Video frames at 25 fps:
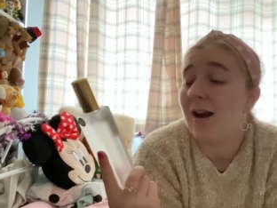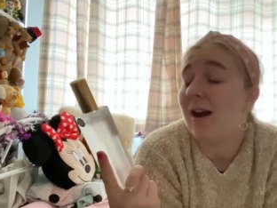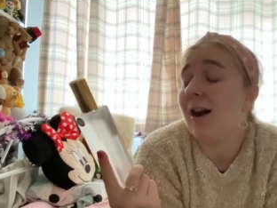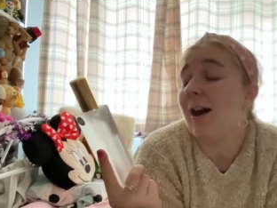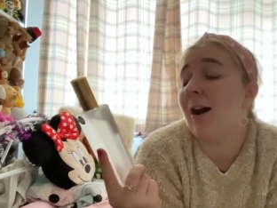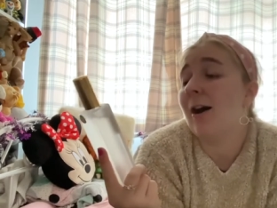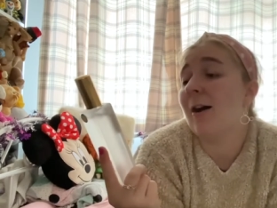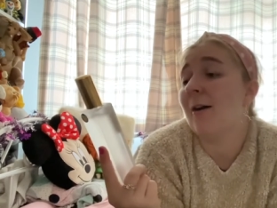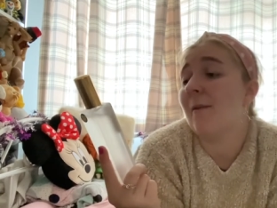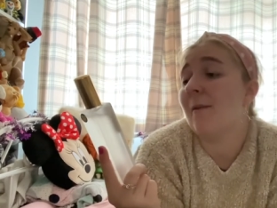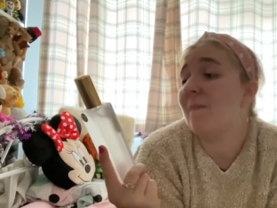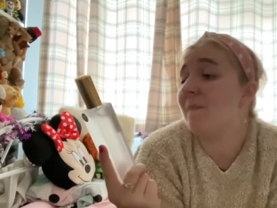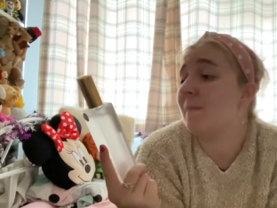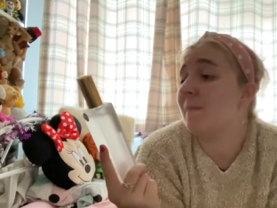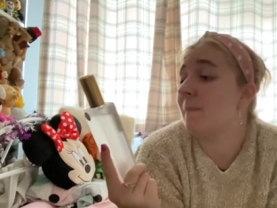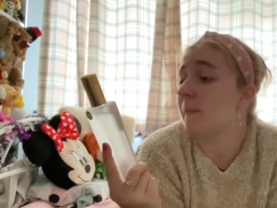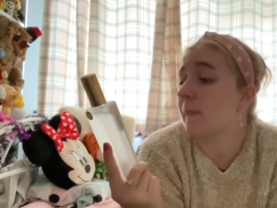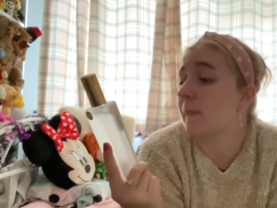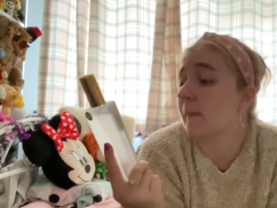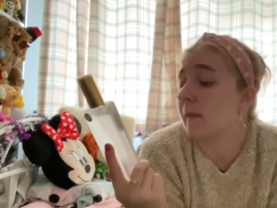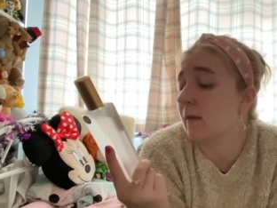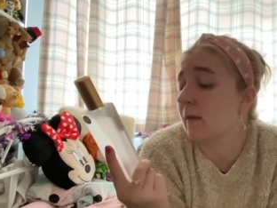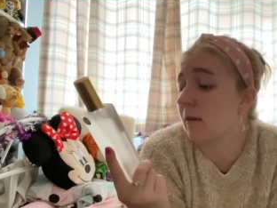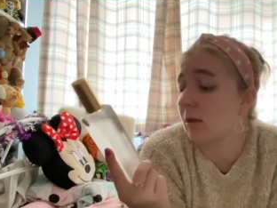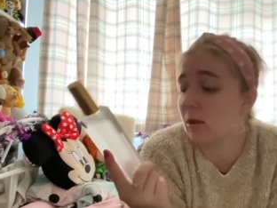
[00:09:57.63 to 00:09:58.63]
Um,
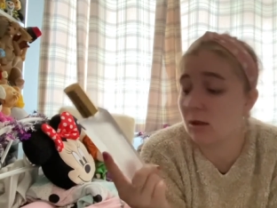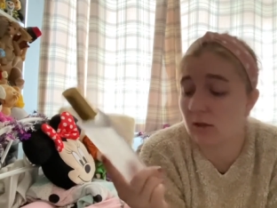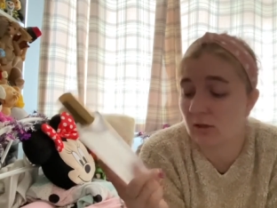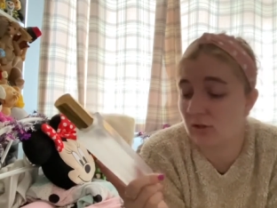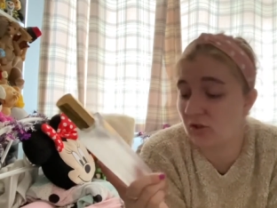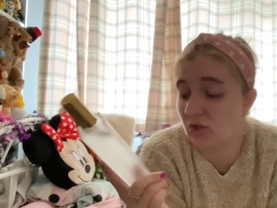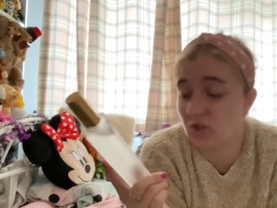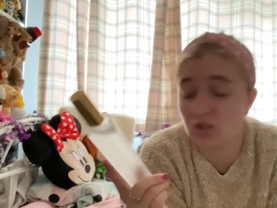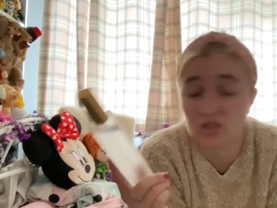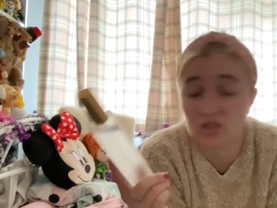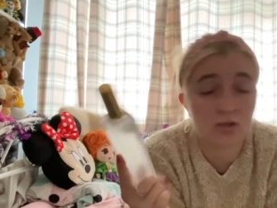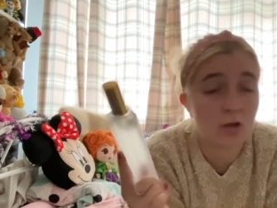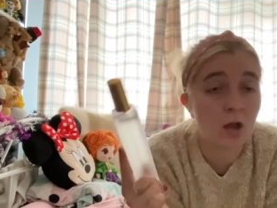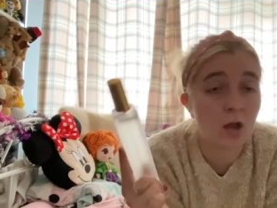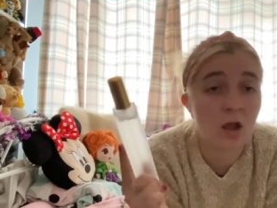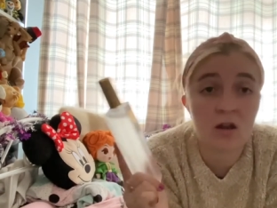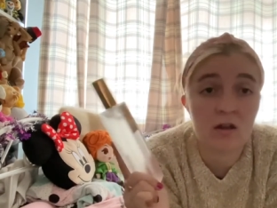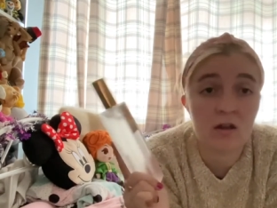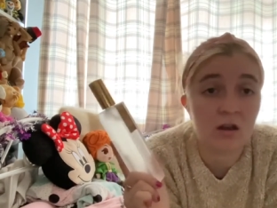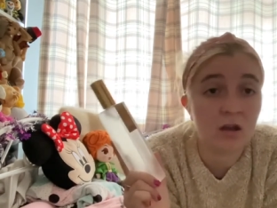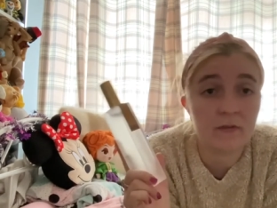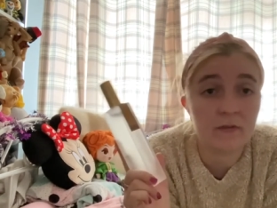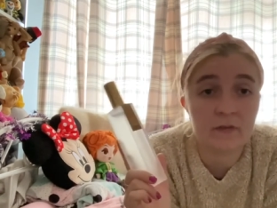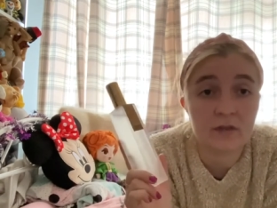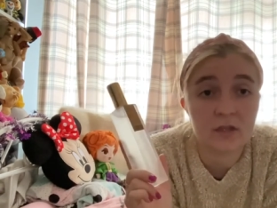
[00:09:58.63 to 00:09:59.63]
just, I
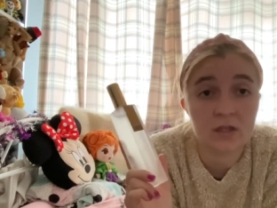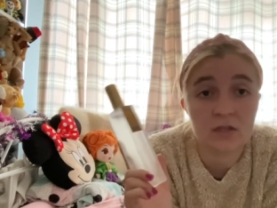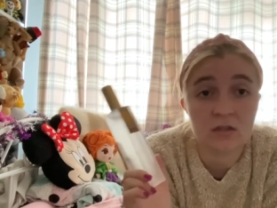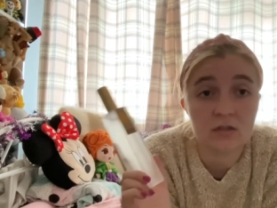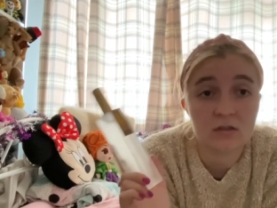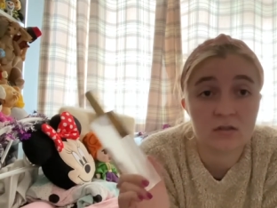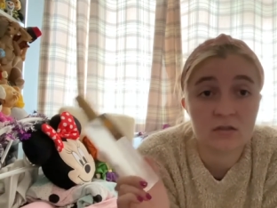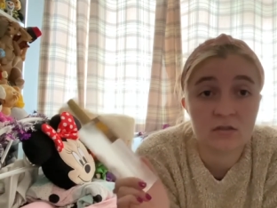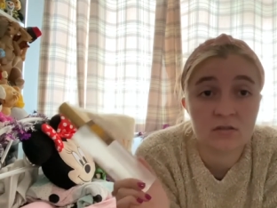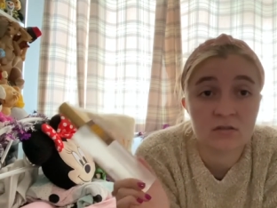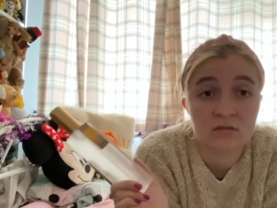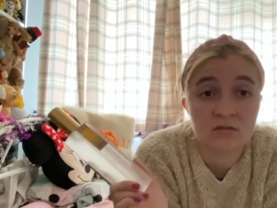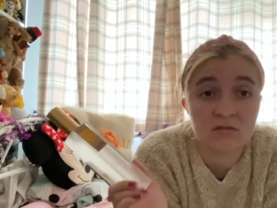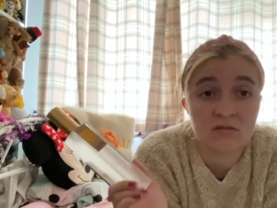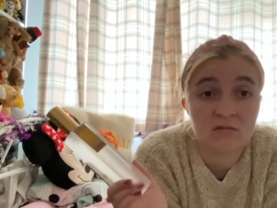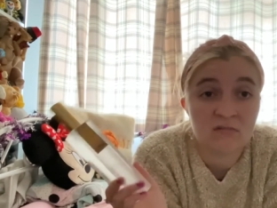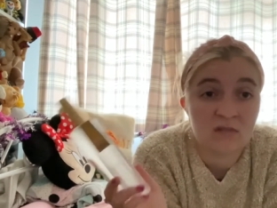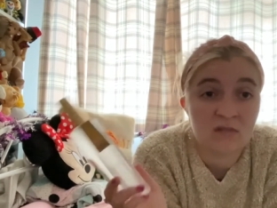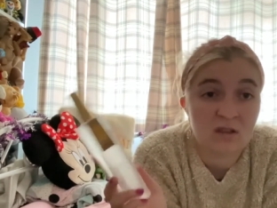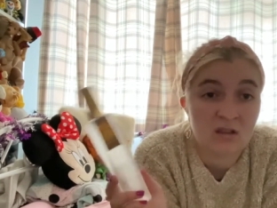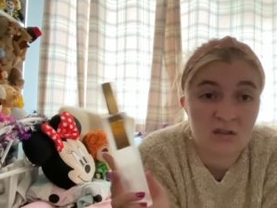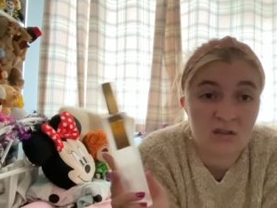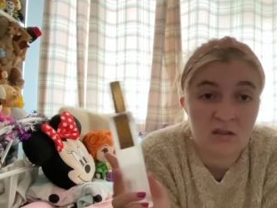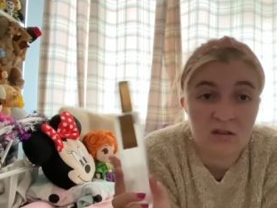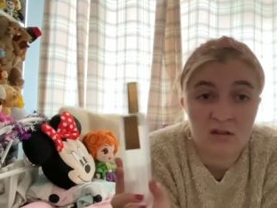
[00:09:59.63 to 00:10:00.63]
love it.
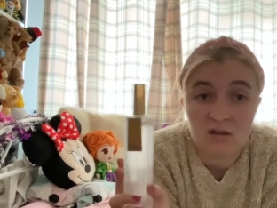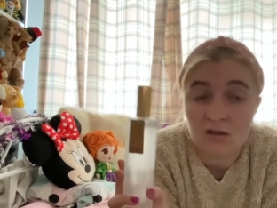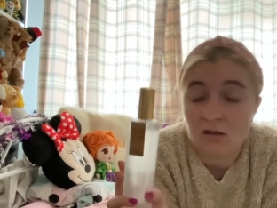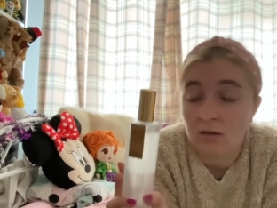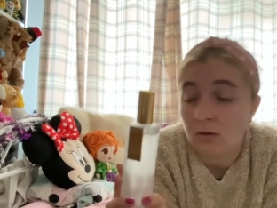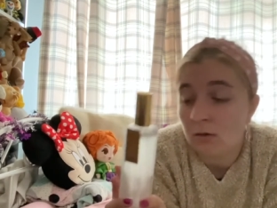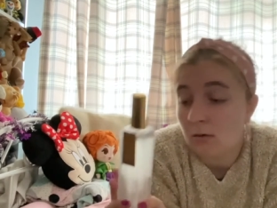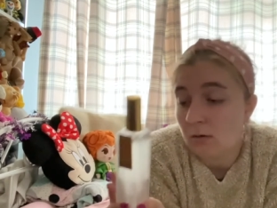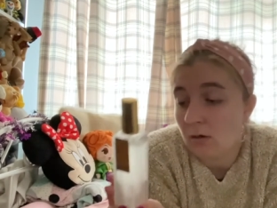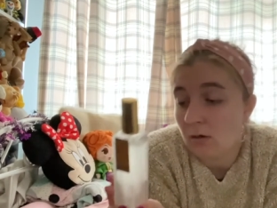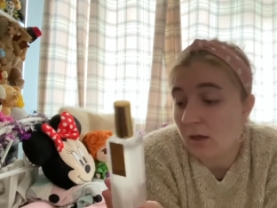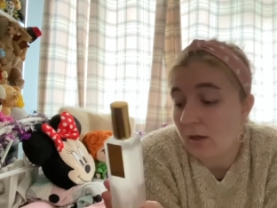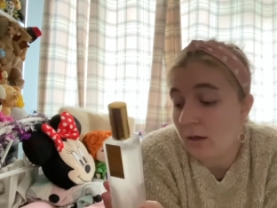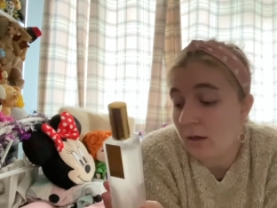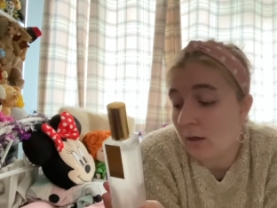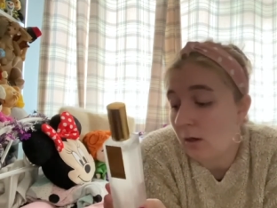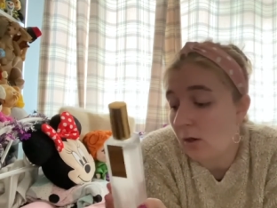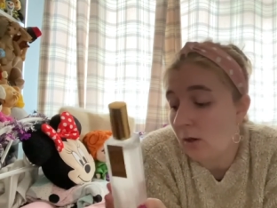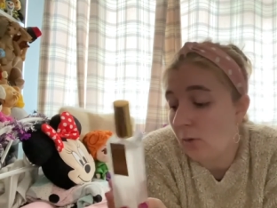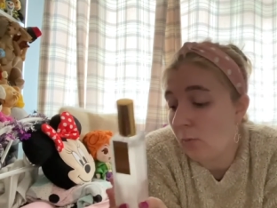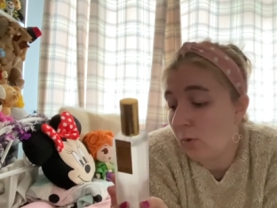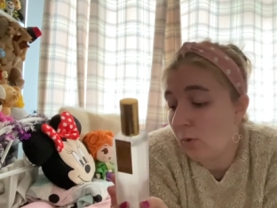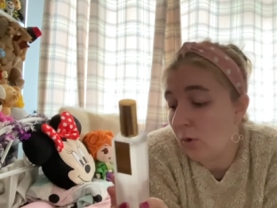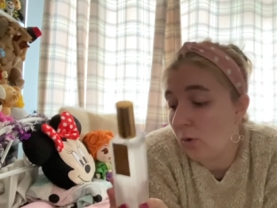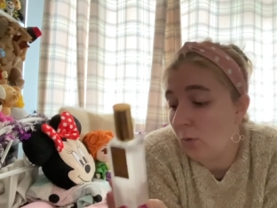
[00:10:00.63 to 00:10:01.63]
I
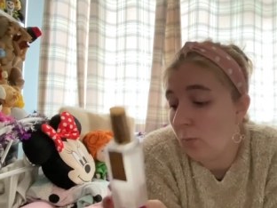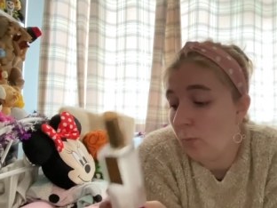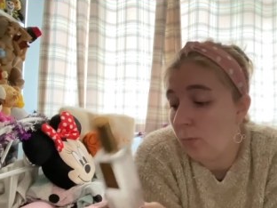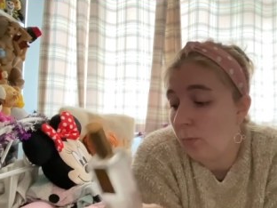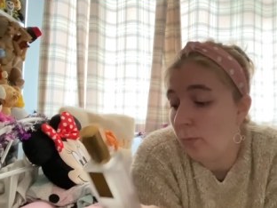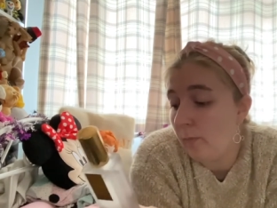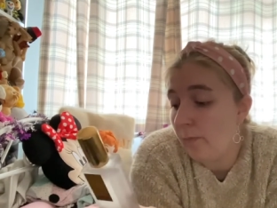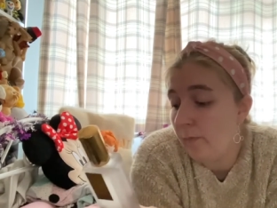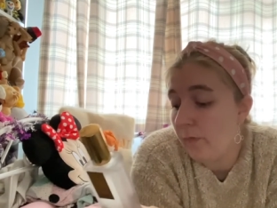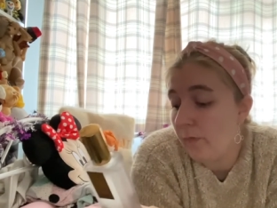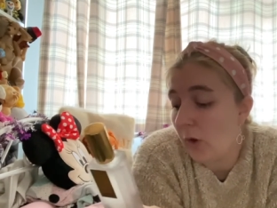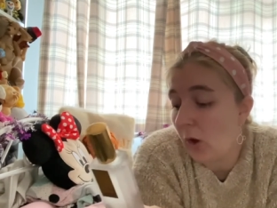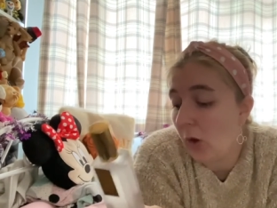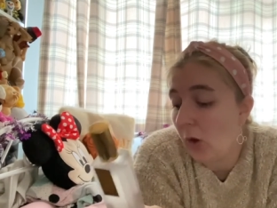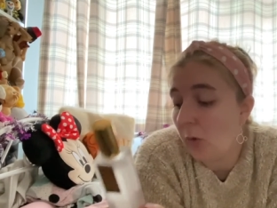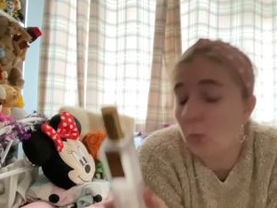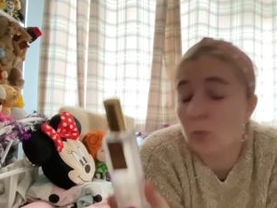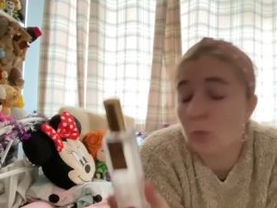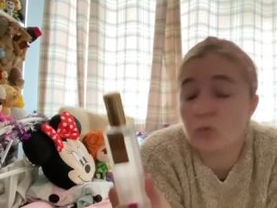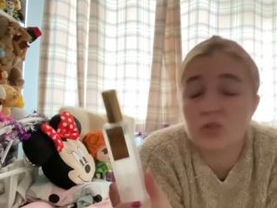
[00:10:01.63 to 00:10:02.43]
will I will